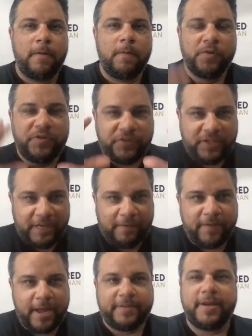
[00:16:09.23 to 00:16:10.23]
Receive
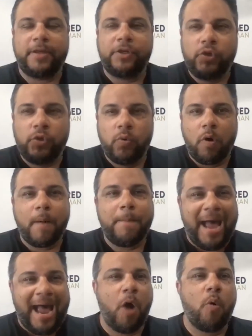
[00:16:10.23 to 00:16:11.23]
that today. You are
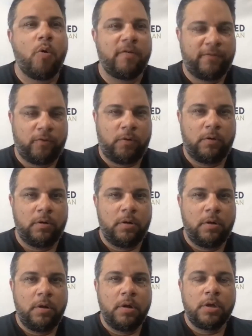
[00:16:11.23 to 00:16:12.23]
powerful.
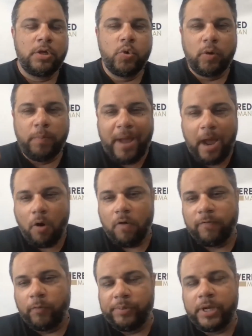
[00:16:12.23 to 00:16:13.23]
You are
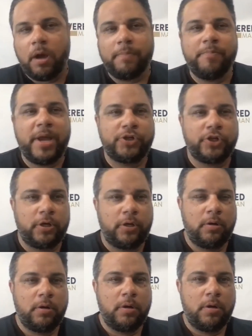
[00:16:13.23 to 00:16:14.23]
powerful beyond measure.
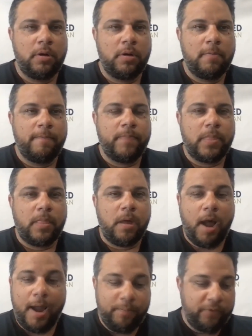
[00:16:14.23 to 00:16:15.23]

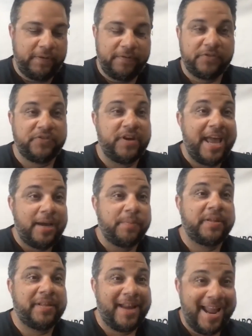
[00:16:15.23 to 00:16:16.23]
I believe there's an enemy
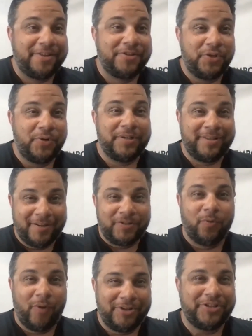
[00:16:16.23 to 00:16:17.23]
that hates you and
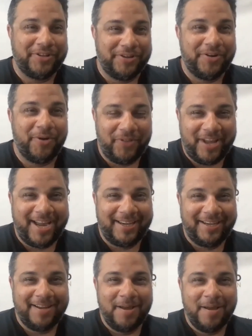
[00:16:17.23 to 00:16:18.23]
doesn't want you to know that,
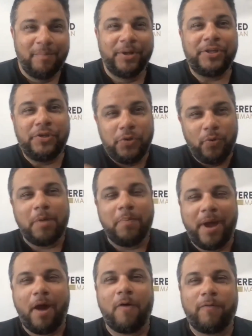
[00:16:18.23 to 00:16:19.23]
but you are
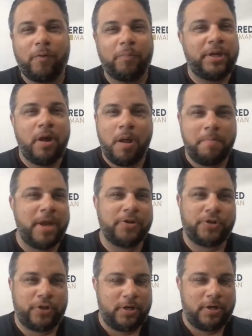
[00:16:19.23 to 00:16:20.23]
powerful beyond
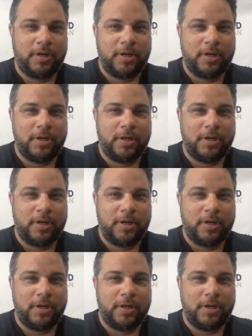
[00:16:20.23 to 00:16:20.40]
measure.